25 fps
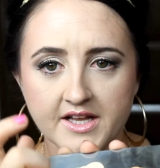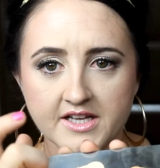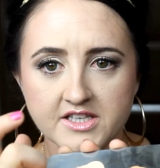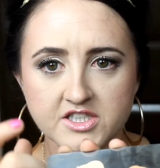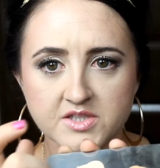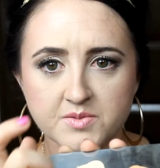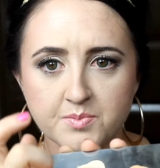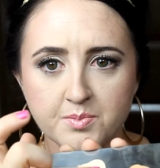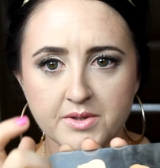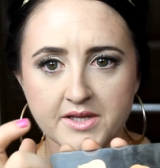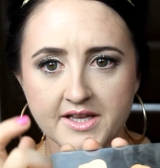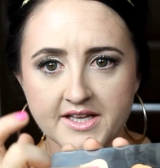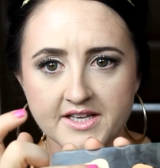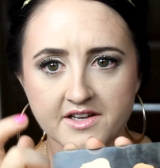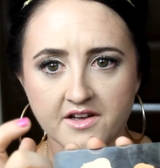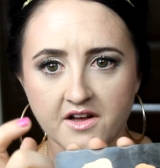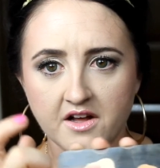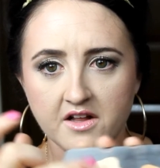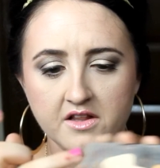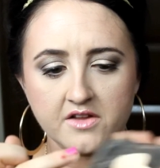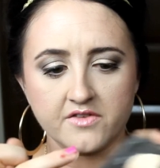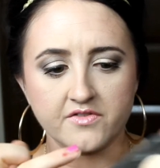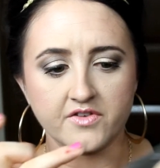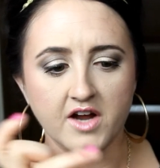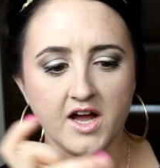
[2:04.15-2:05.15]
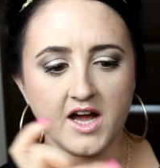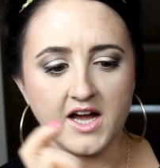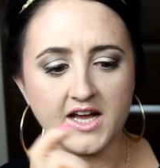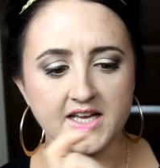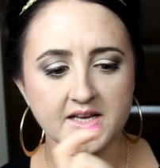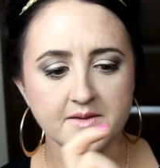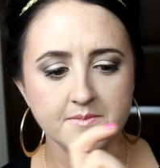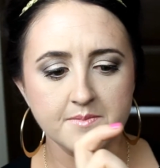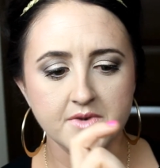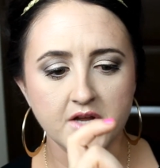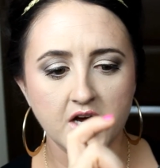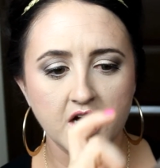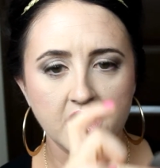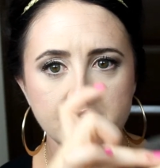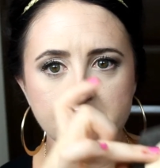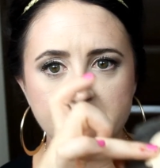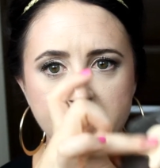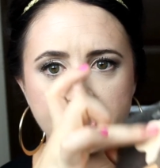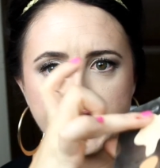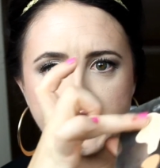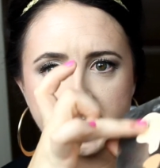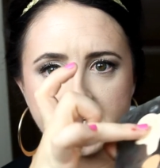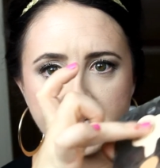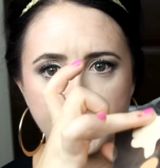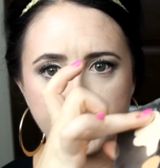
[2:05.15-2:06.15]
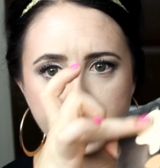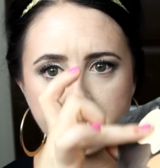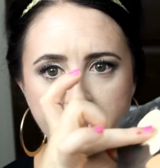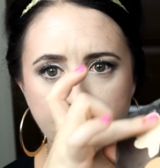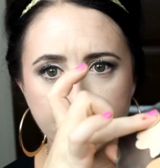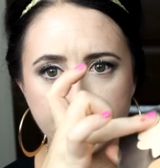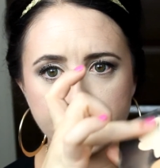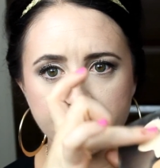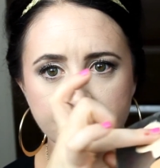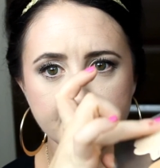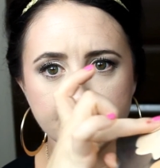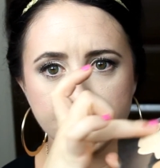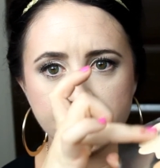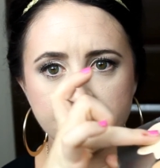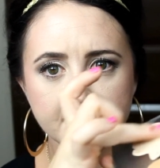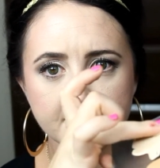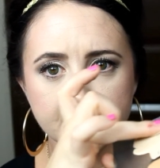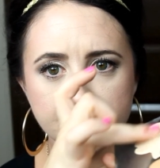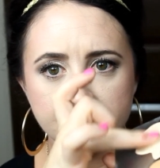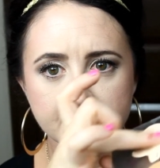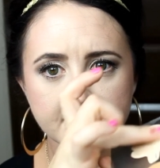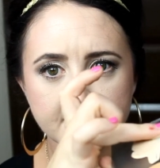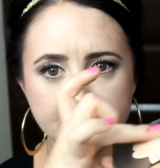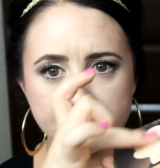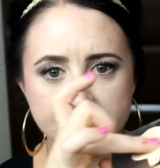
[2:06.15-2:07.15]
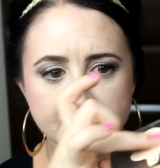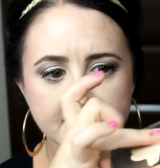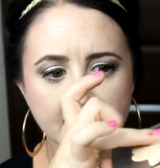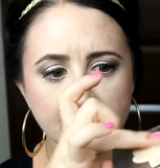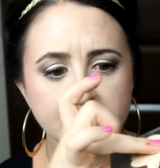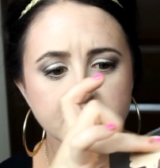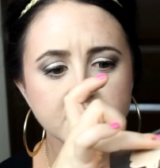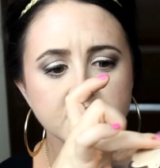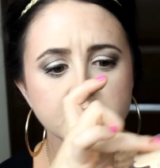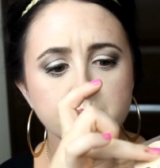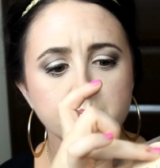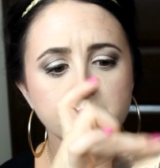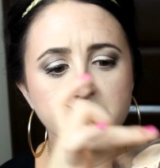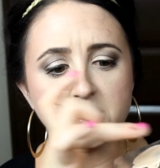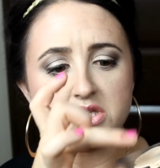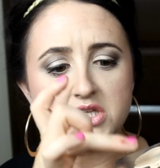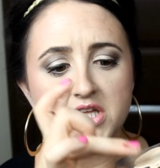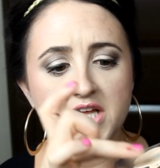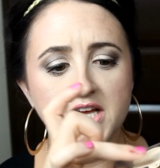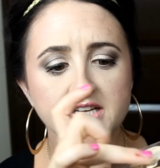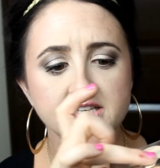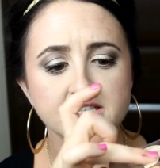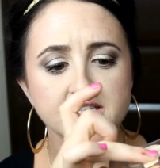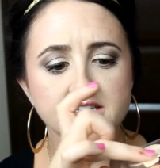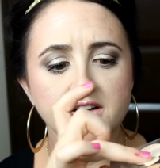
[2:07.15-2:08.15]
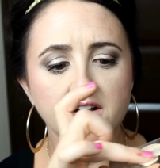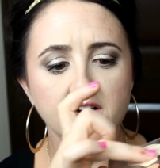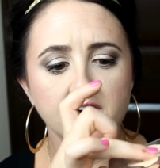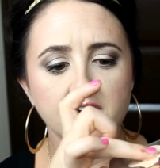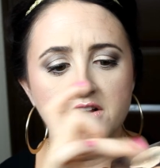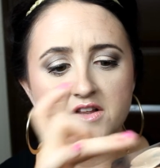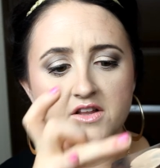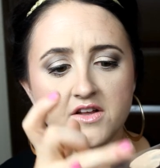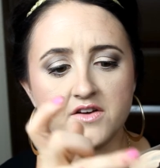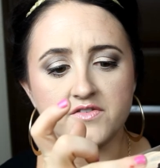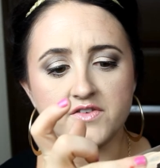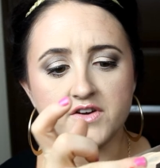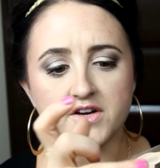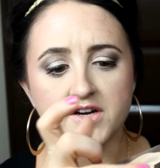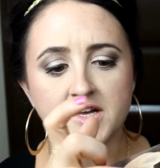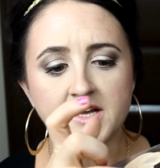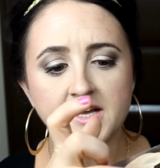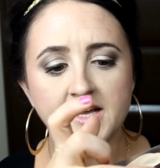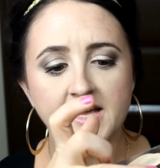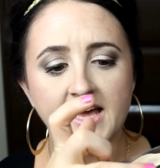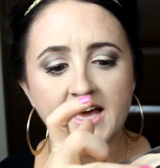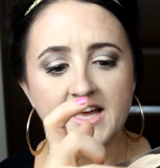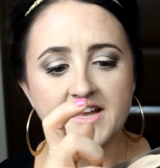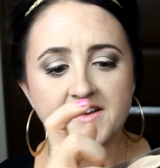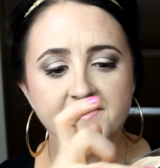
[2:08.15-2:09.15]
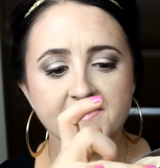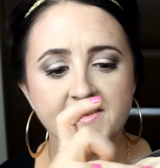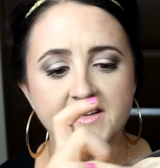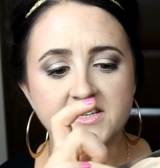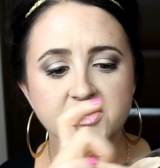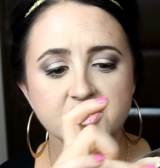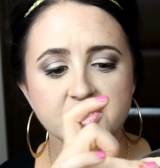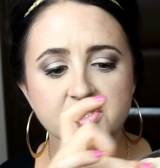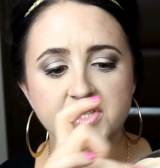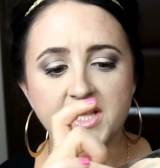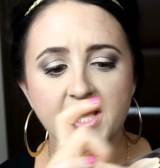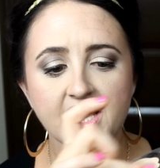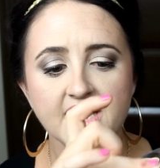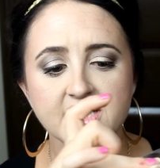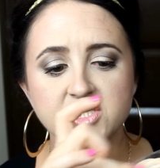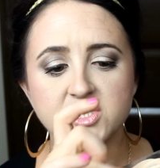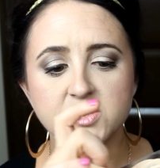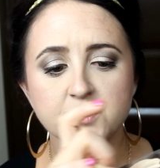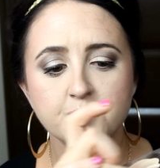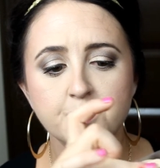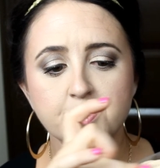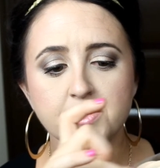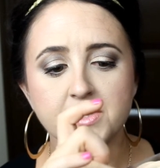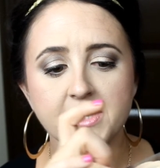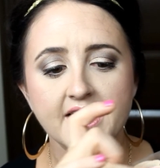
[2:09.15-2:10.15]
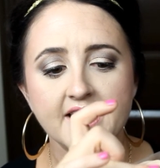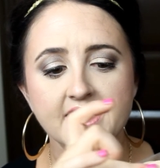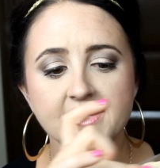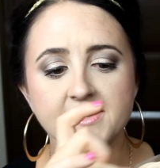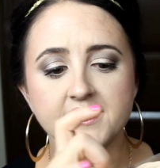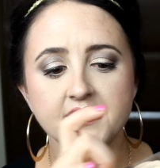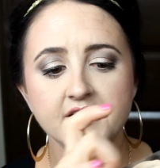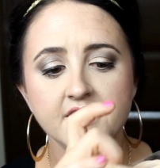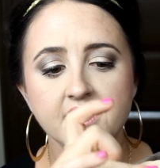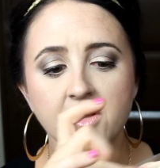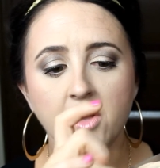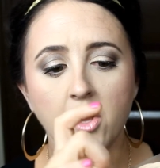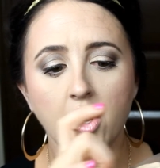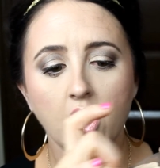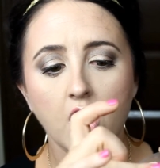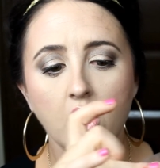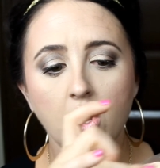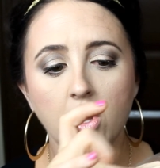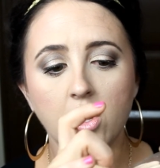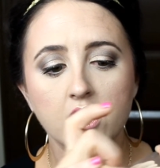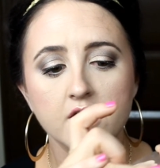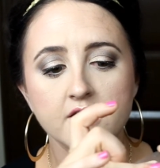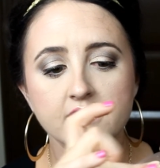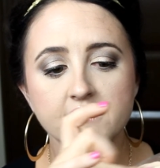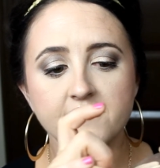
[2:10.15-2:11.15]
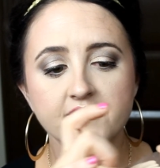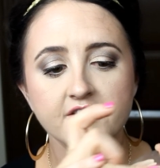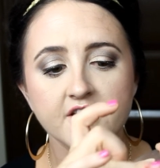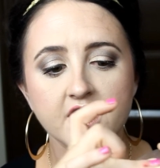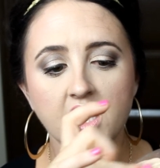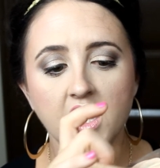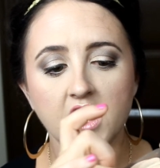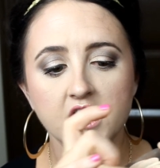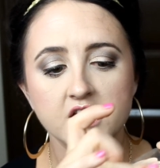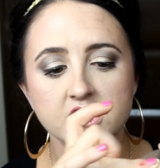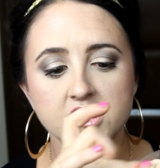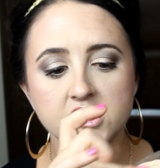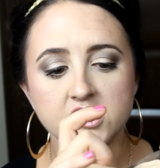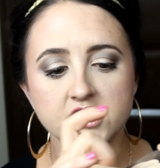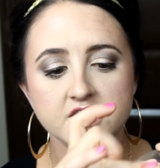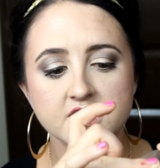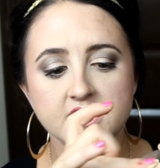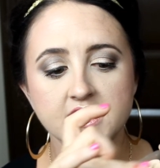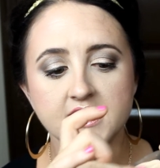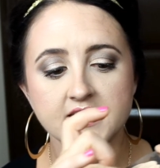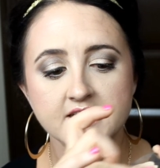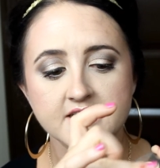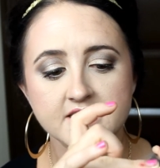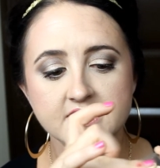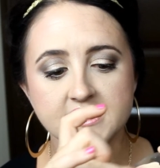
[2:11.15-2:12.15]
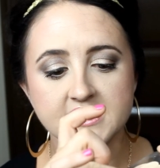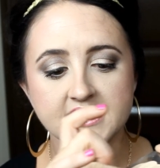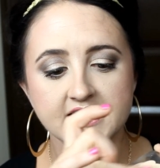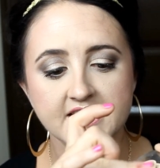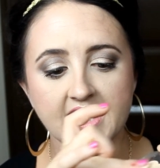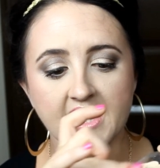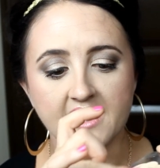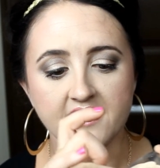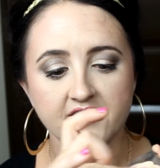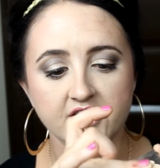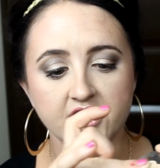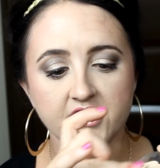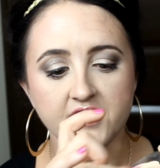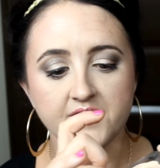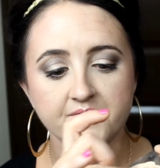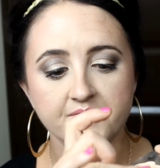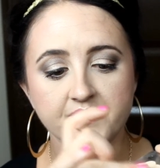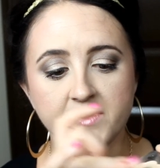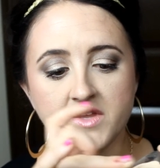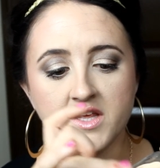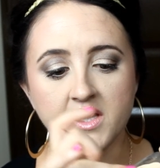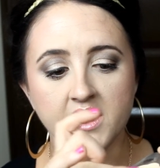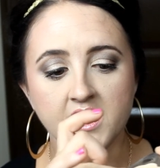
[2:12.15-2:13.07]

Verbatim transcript: And just blend it all over. I am not neat about it. I just blend it all over. And eventually I just blend all of the colors together.